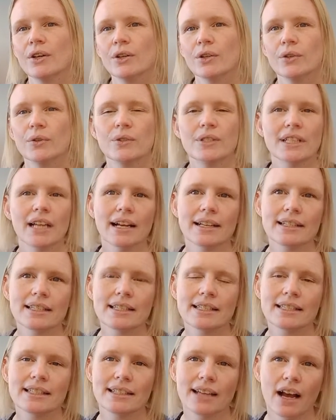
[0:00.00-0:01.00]
who does
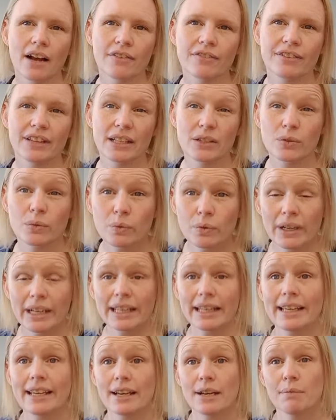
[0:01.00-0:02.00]
stuff that's
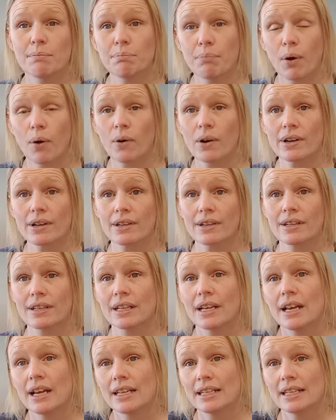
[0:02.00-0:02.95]
really important